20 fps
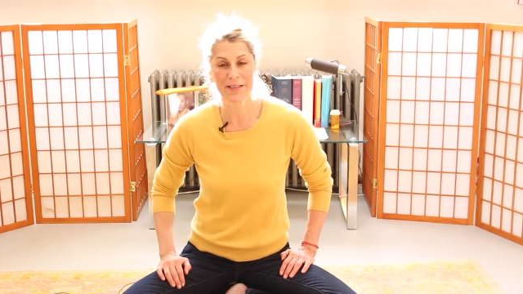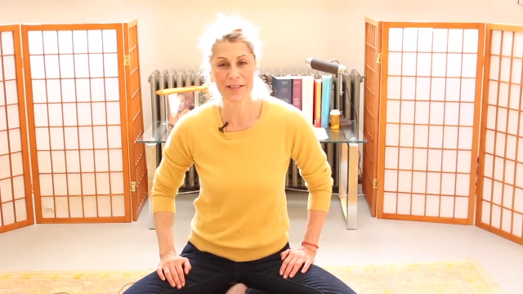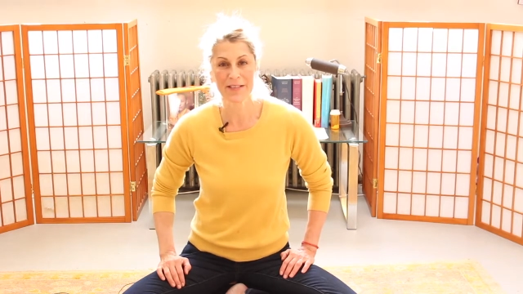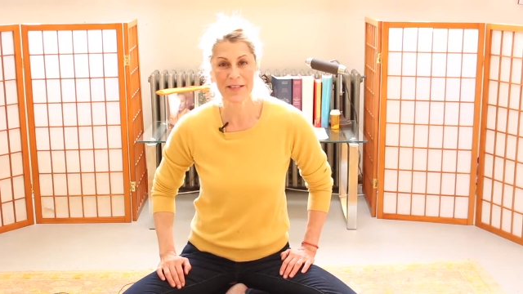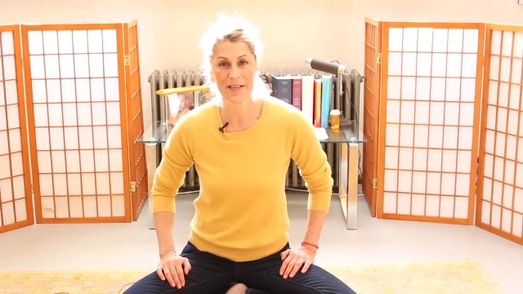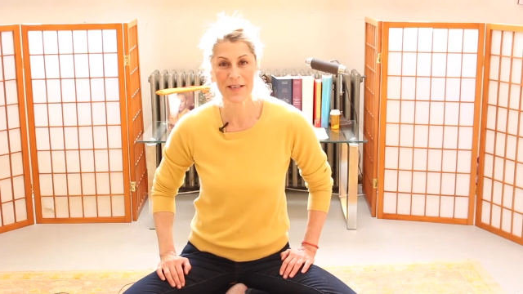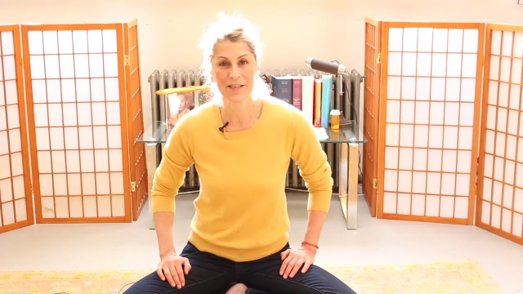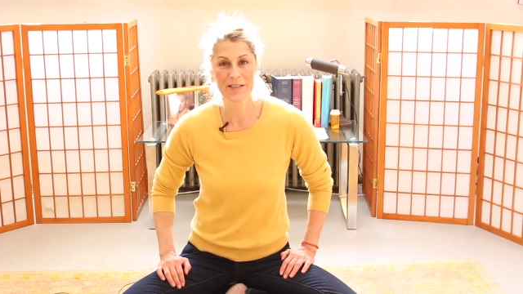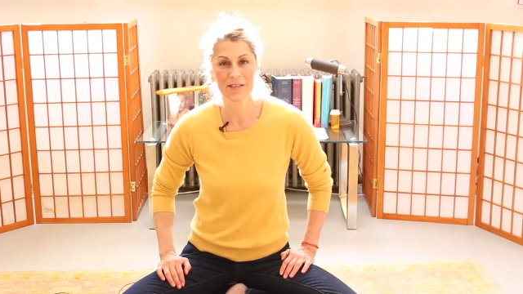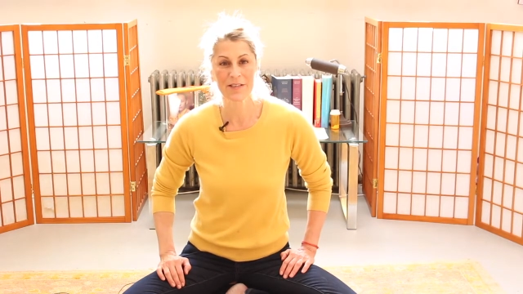and
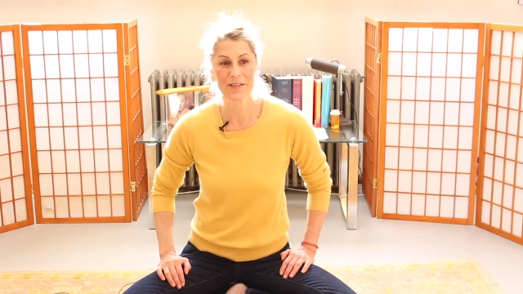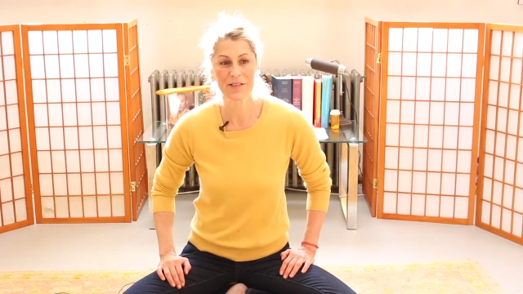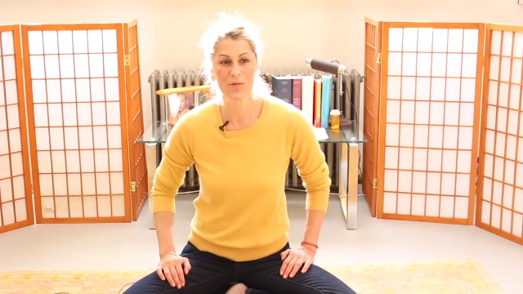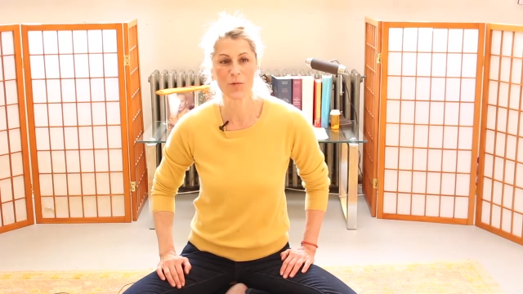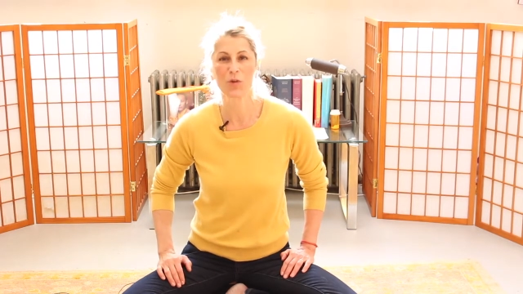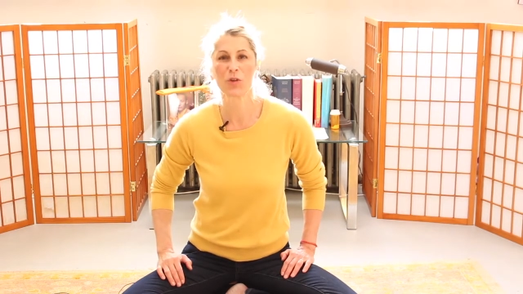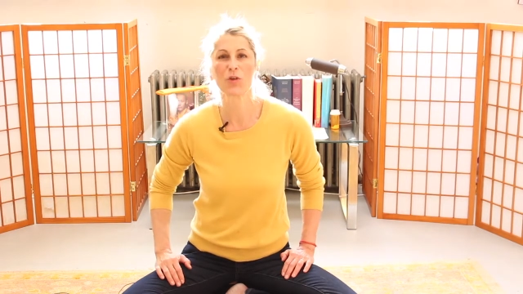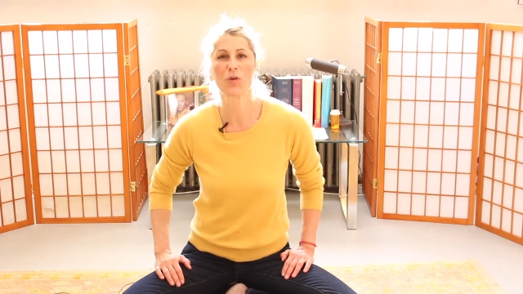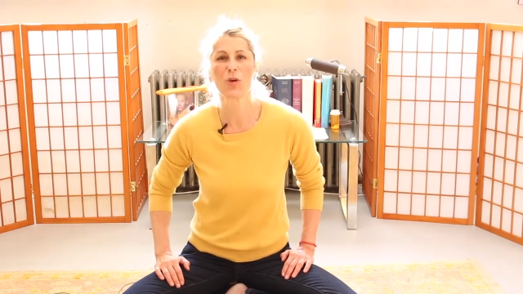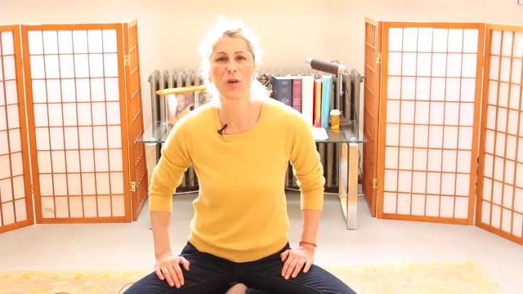says,
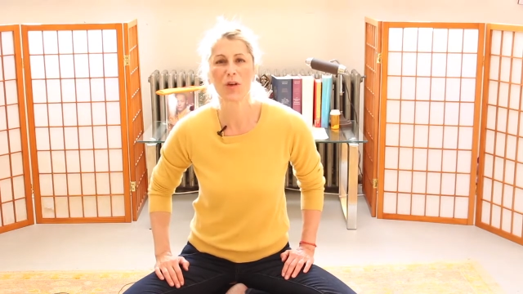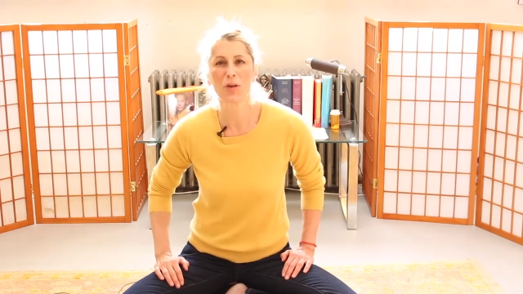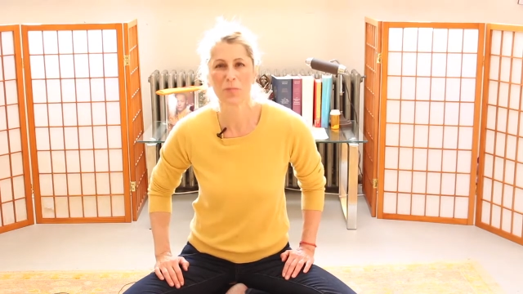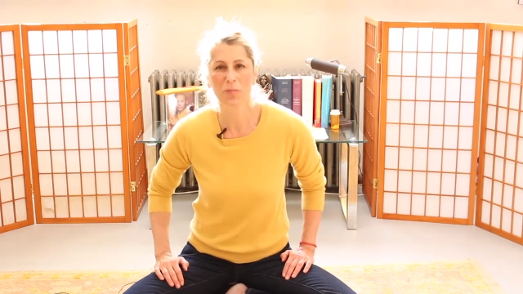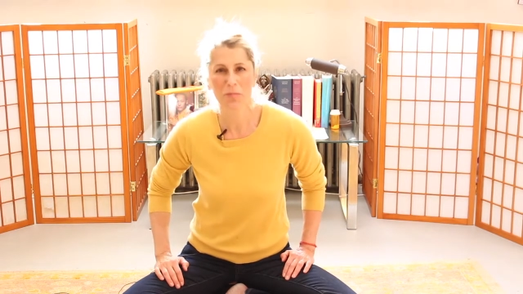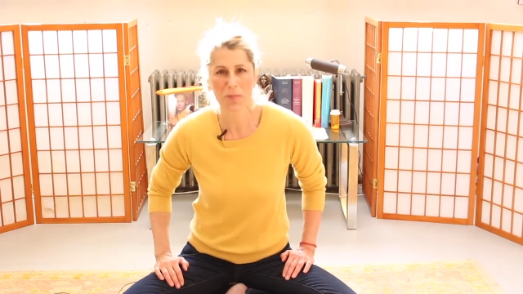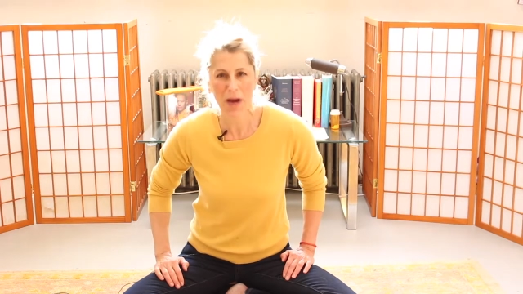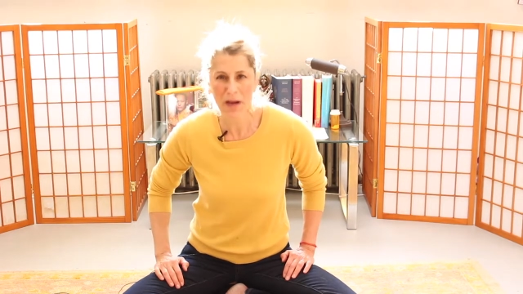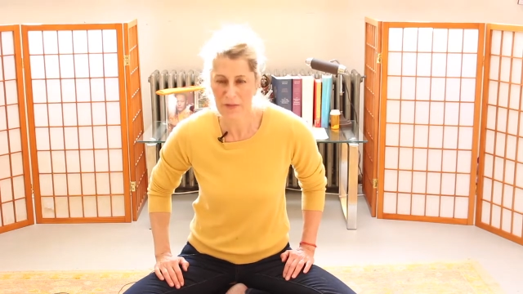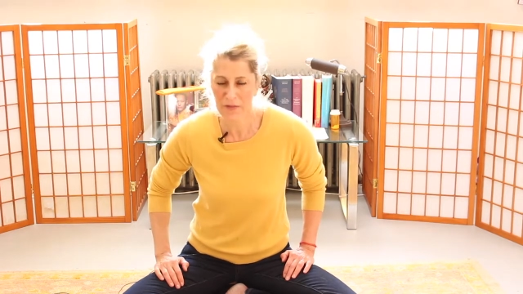well, you hurt
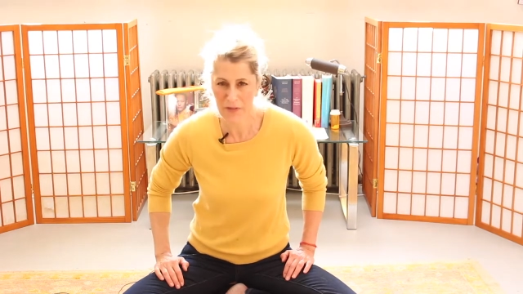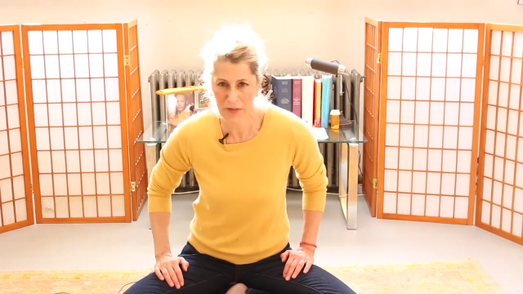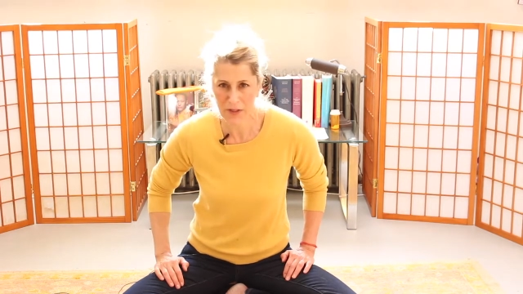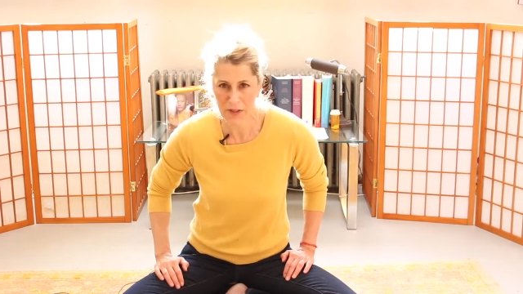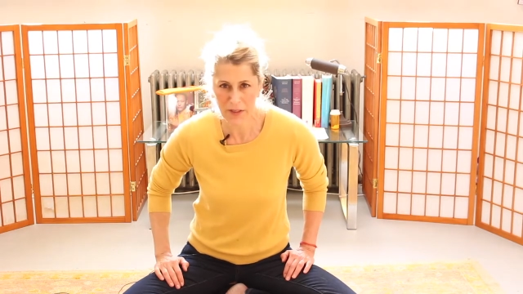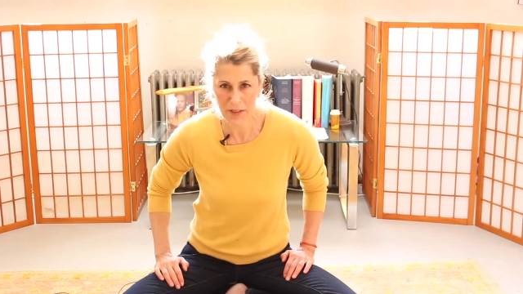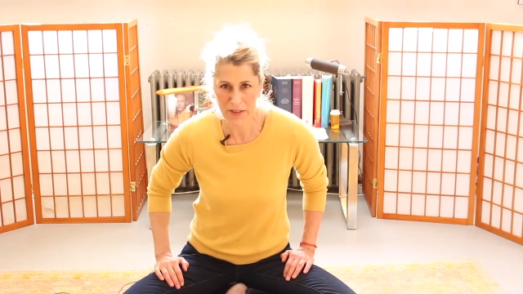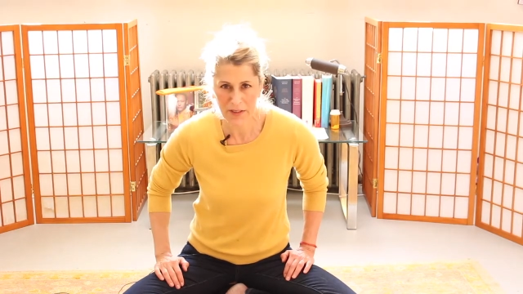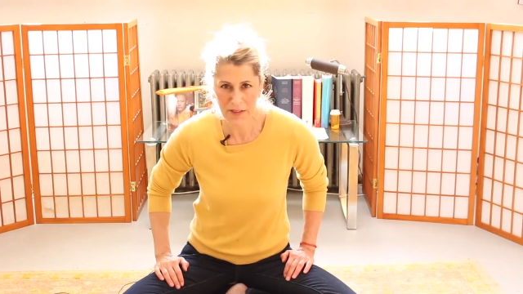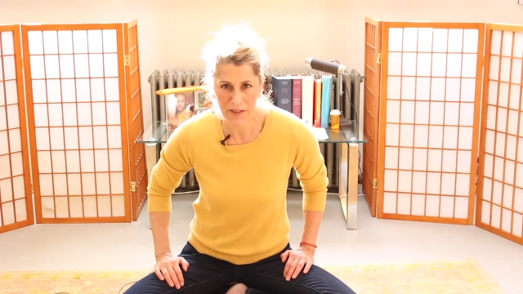my
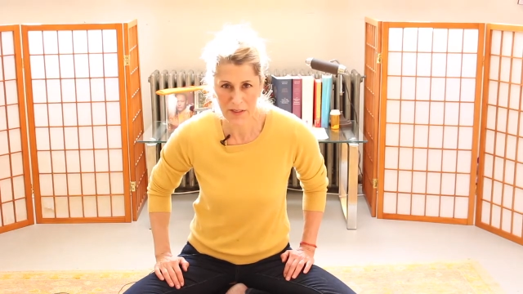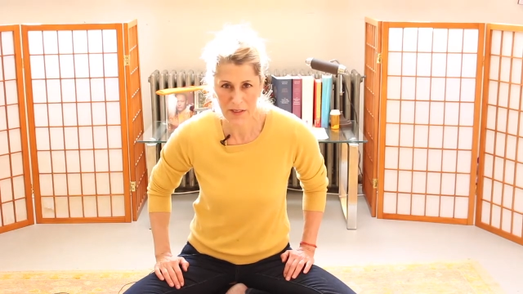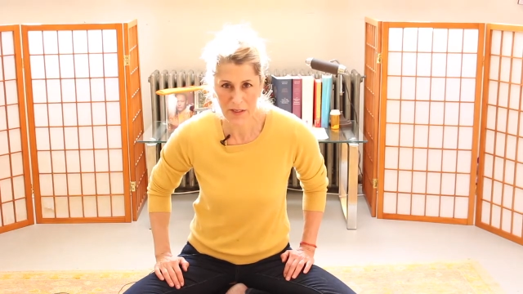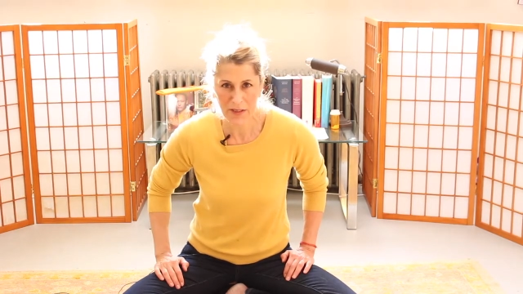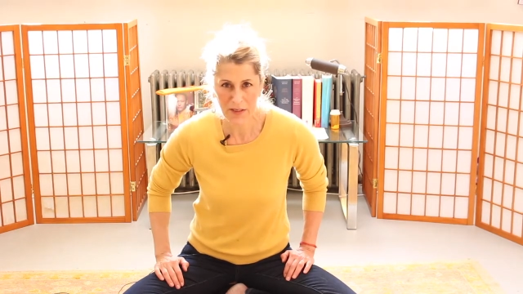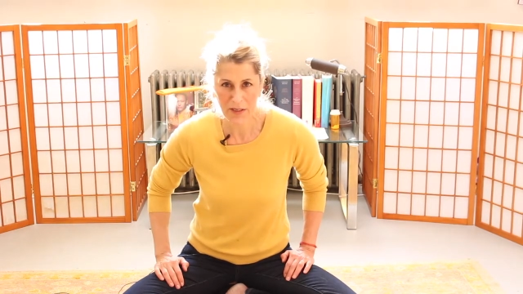feelings.